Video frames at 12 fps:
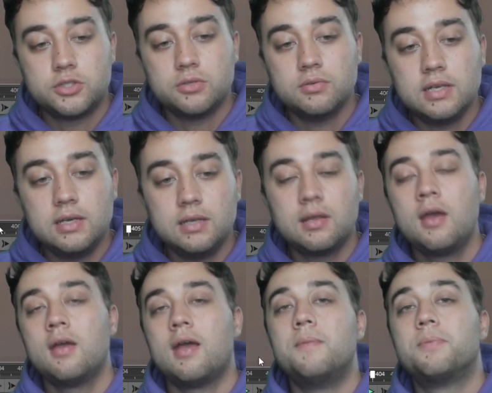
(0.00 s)
that you need
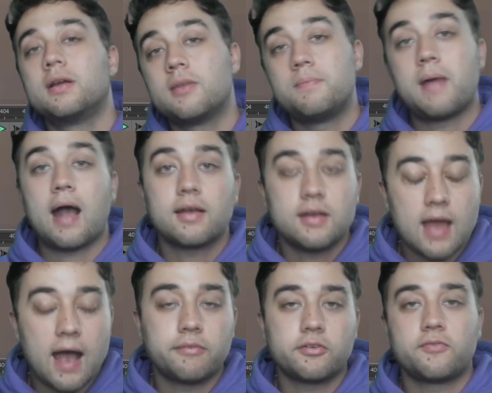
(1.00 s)
and bring them back
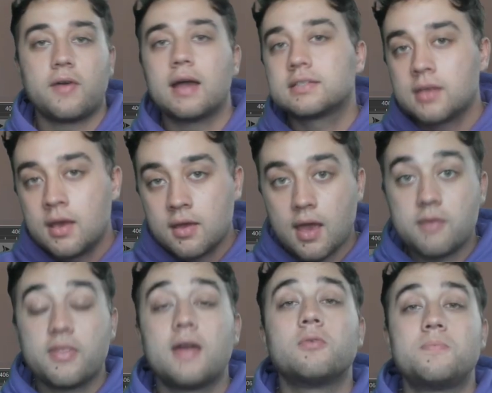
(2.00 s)
into After Effects
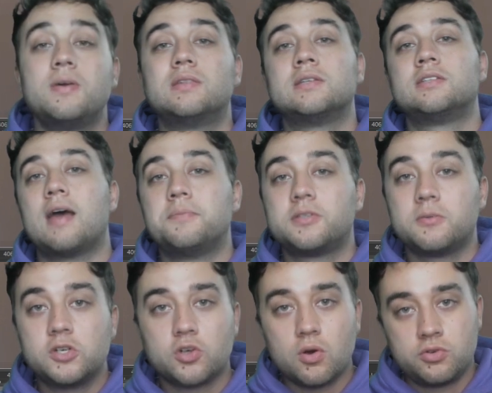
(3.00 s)
and then repeat the steps
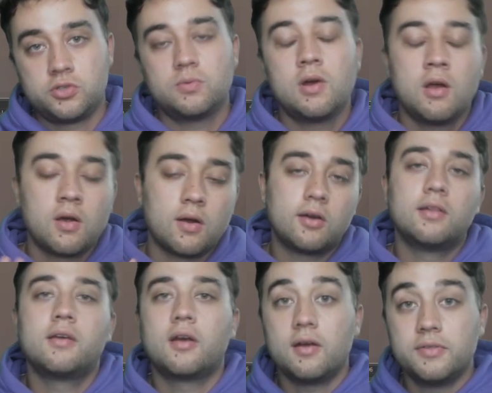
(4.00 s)
that we showed you
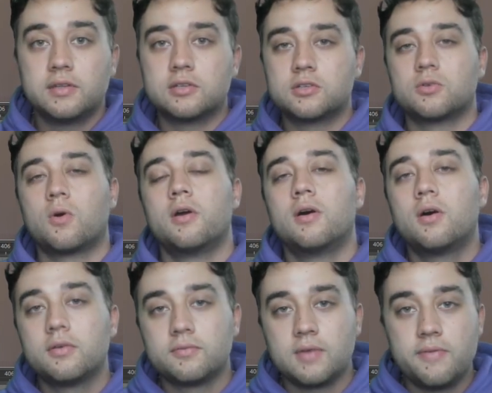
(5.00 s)
earlier in the tutorial